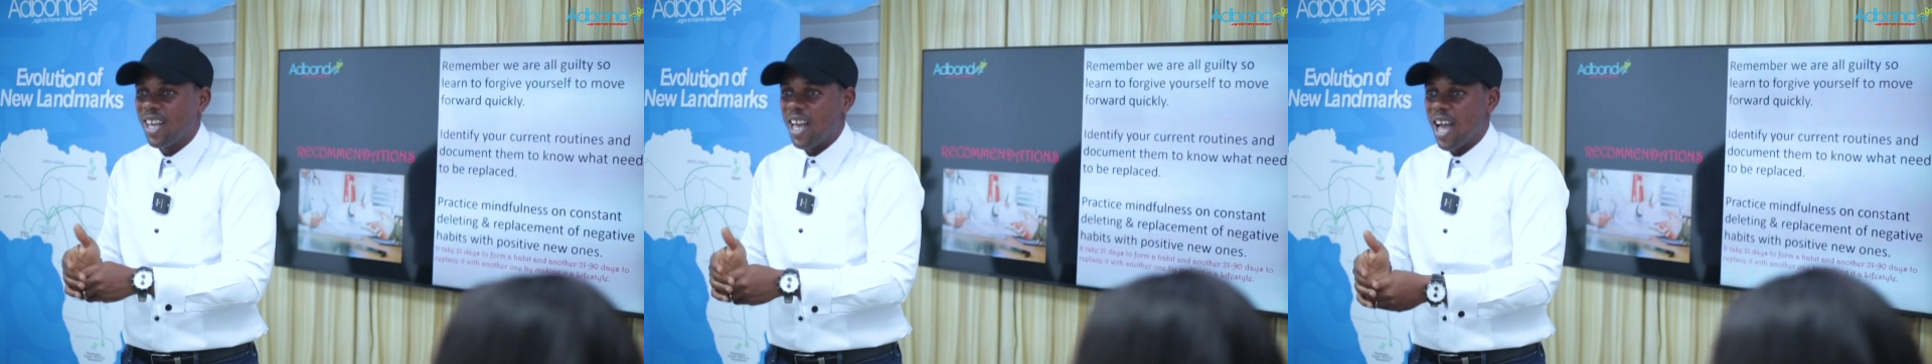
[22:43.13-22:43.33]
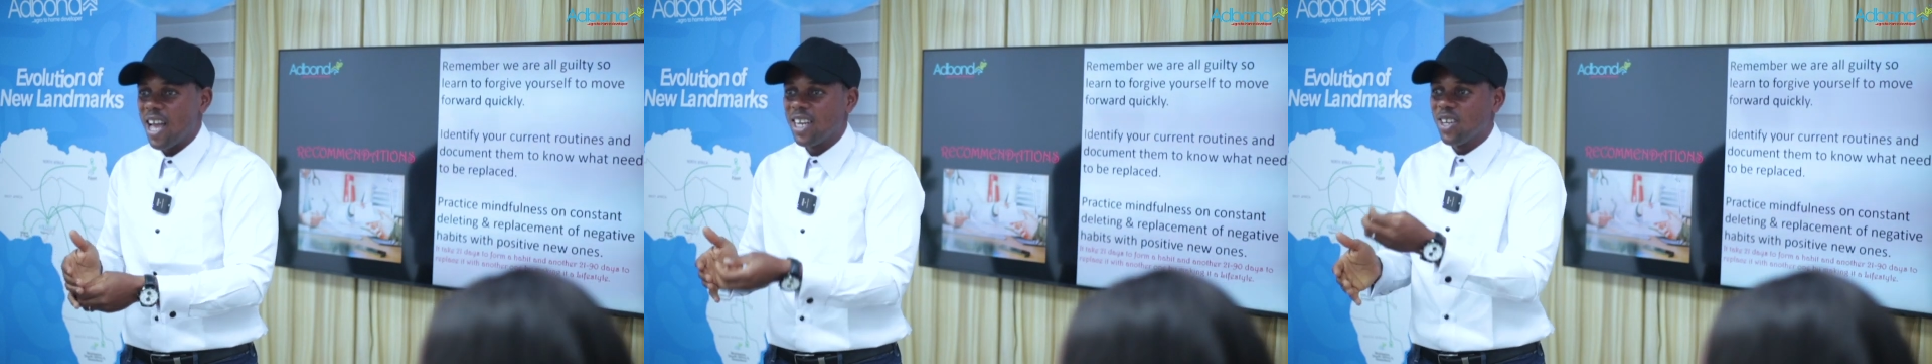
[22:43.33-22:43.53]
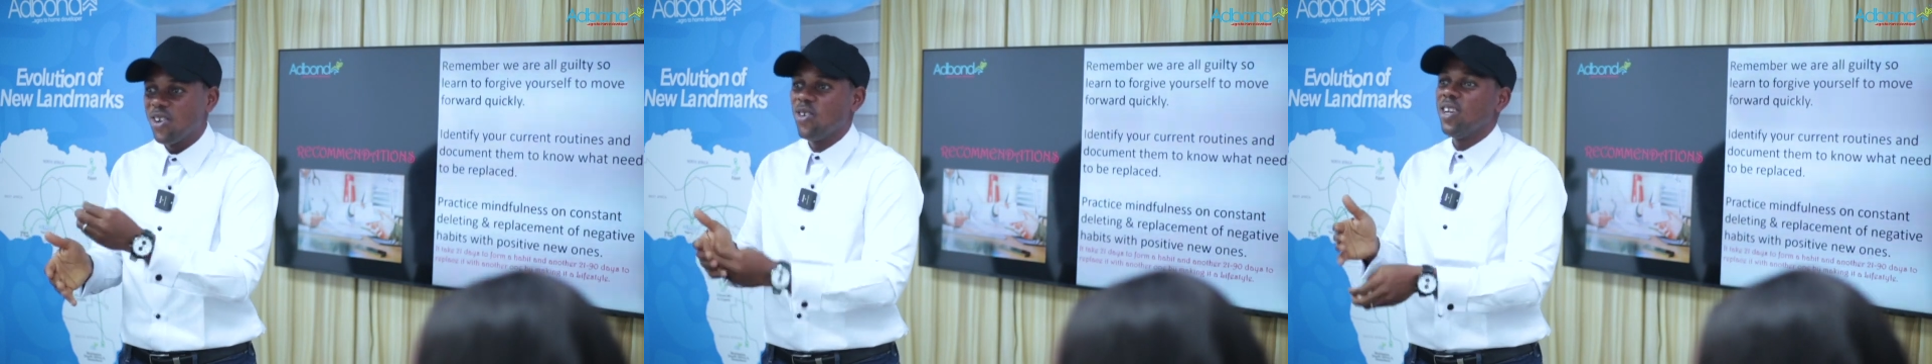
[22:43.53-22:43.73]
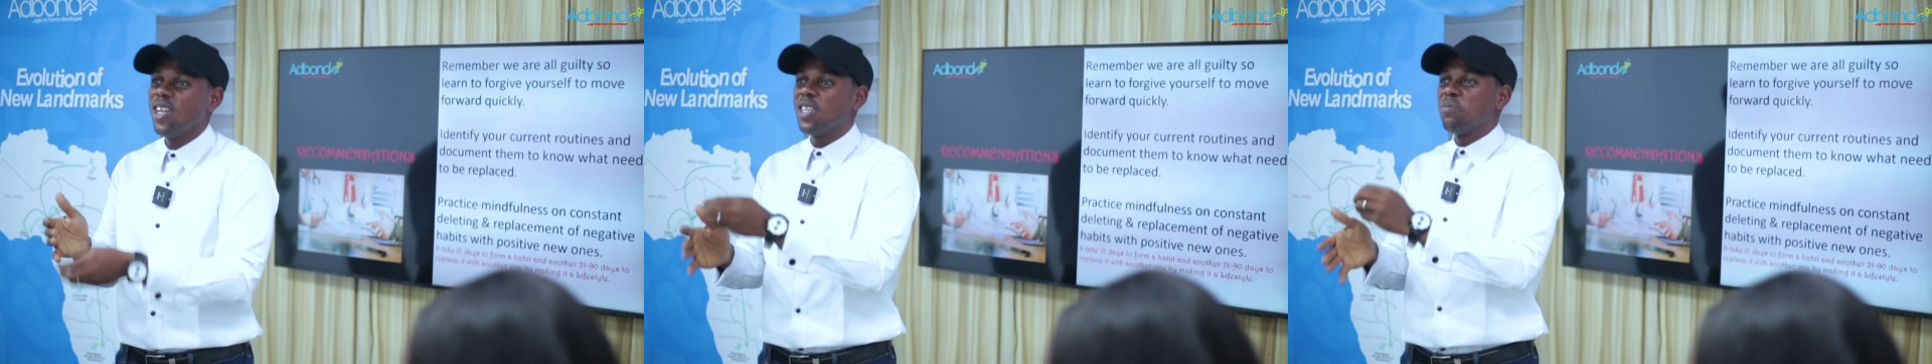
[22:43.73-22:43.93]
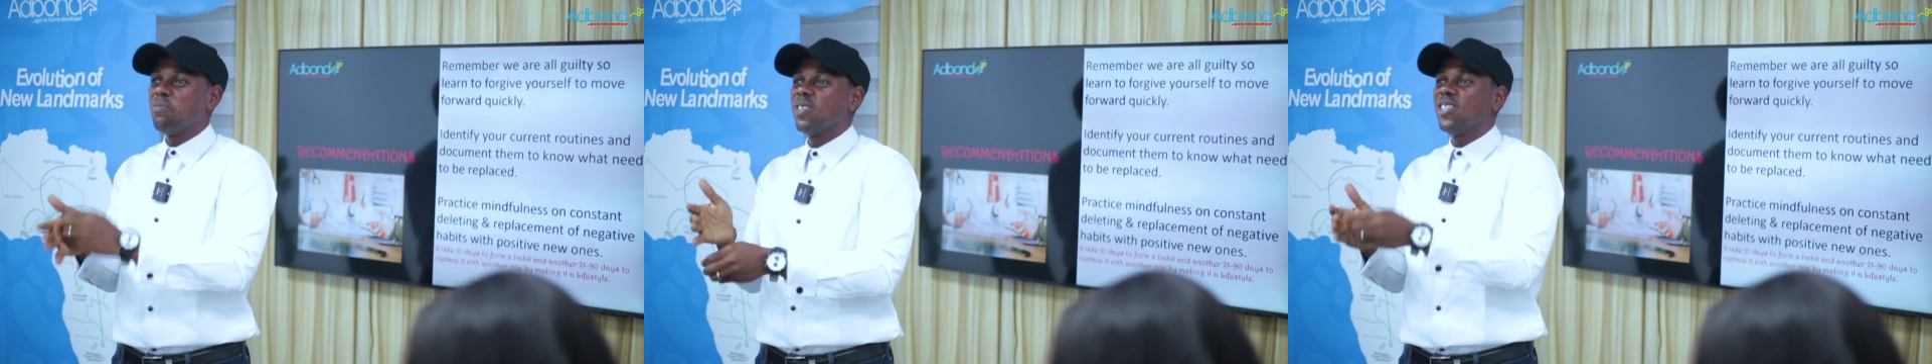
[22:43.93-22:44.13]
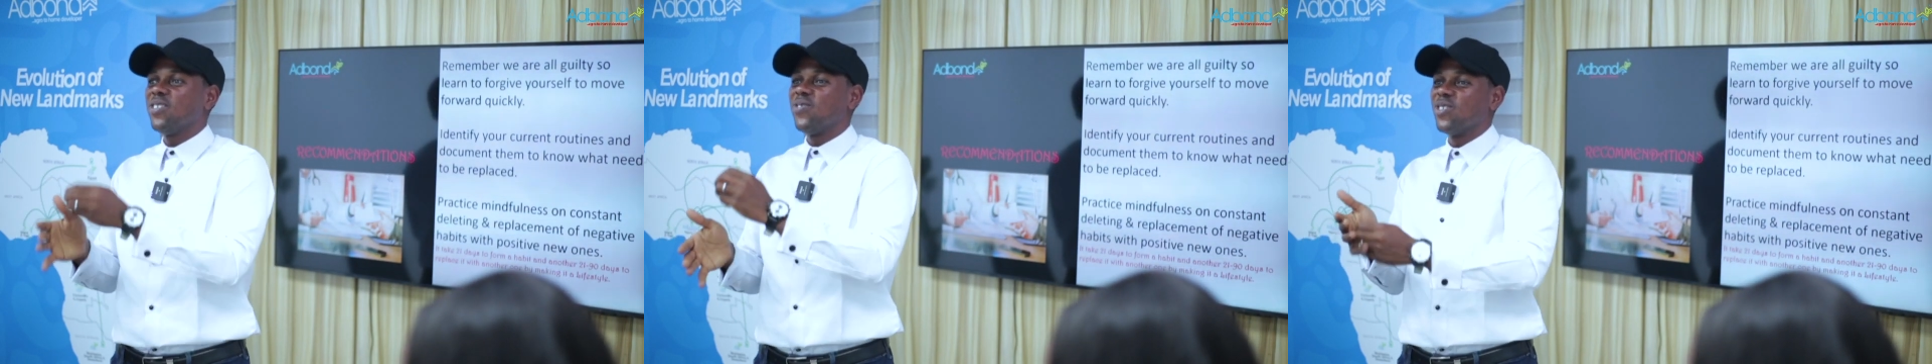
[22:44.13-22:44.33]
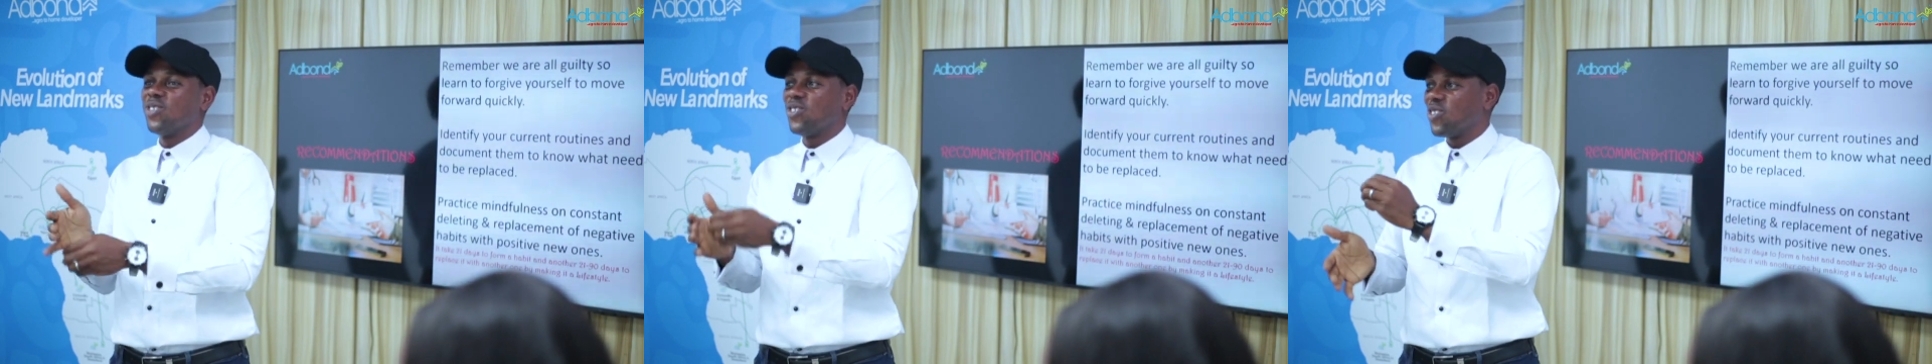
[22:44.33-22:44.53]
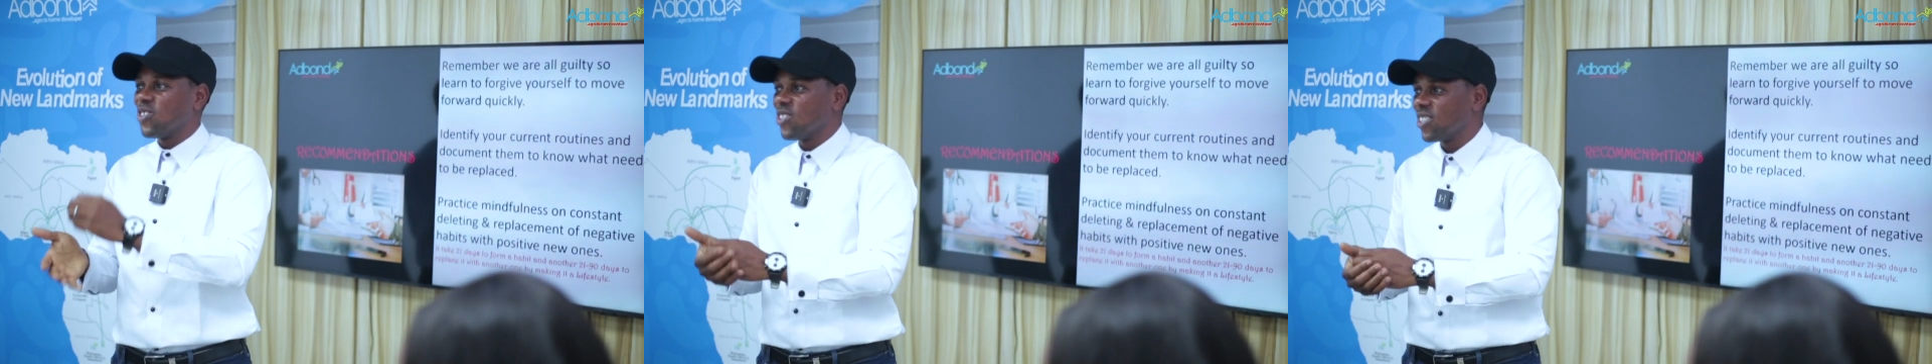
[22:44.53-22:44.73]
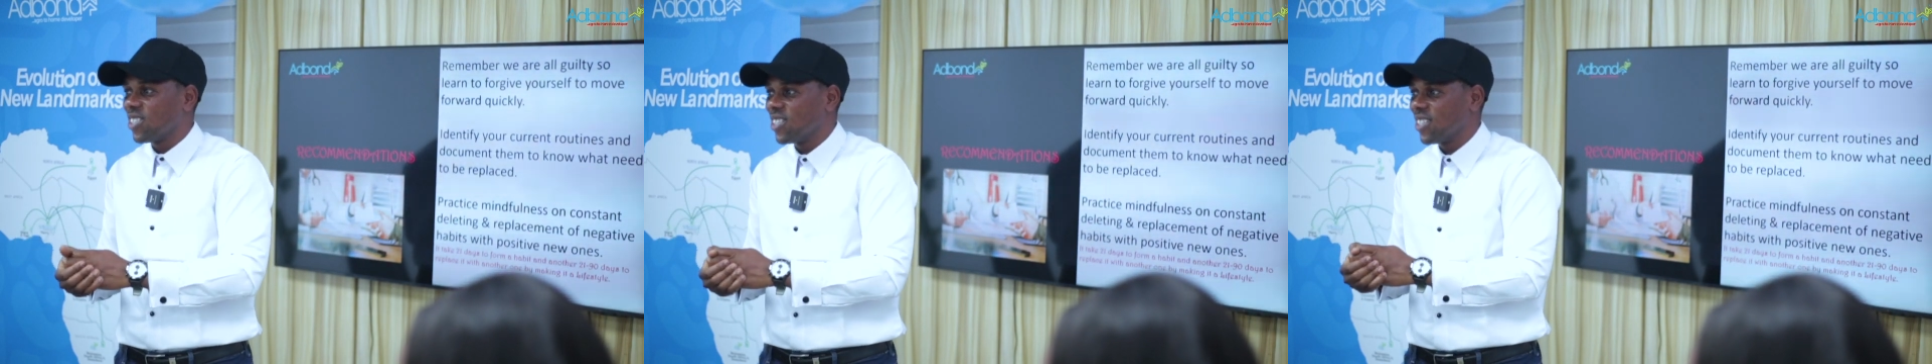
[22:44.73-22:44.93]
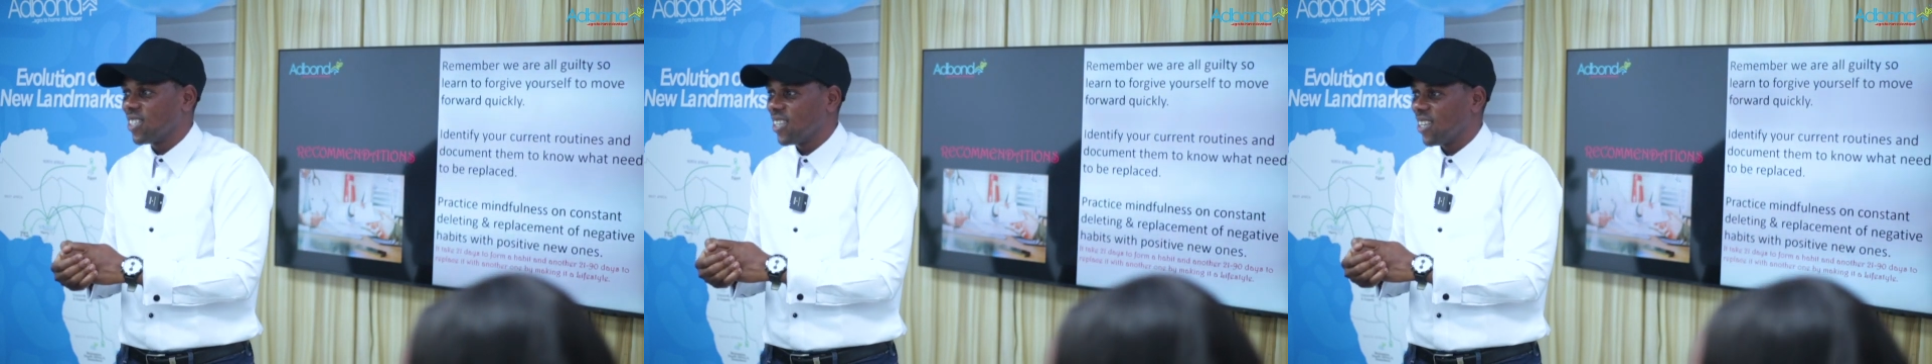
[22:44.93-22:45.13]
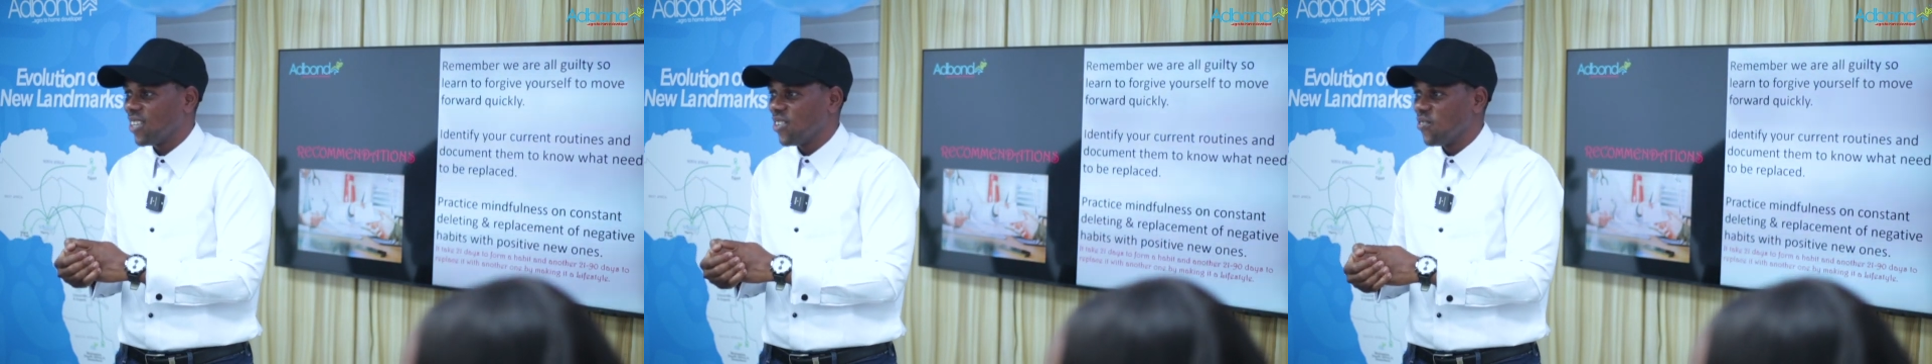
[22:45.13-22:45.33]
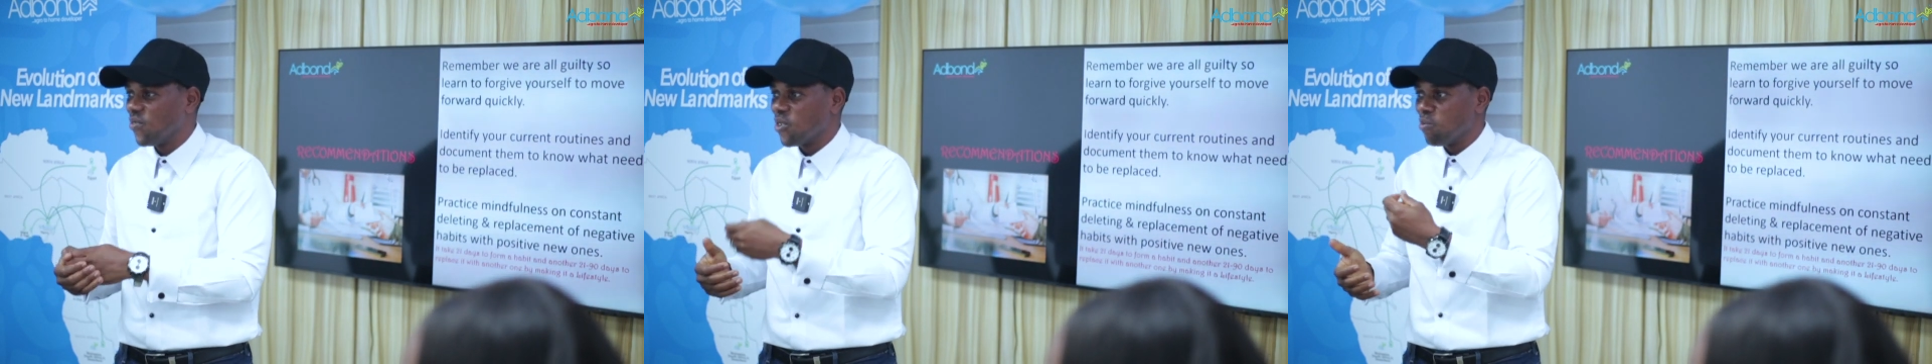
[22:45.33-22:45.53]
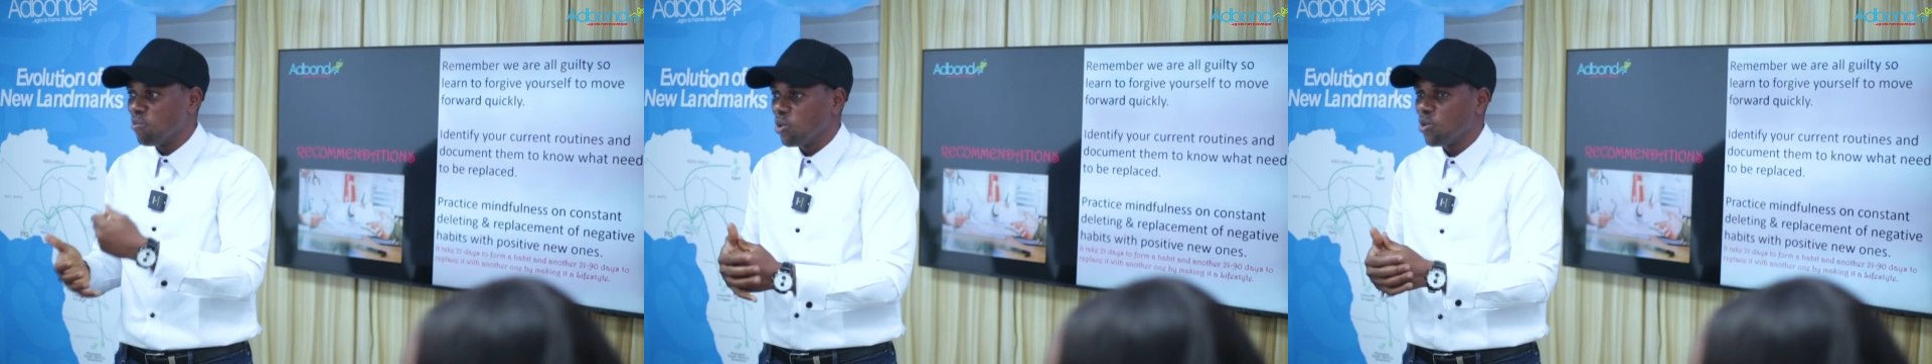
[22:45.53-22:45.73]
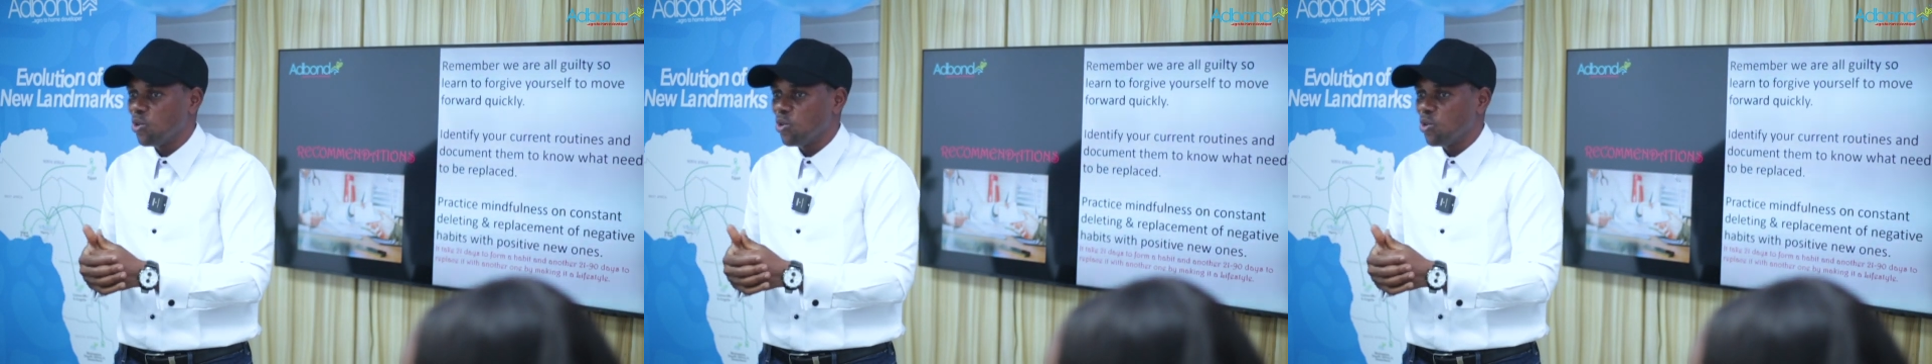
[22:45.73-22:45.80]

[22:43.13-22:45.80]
and they collect the money for drug from you.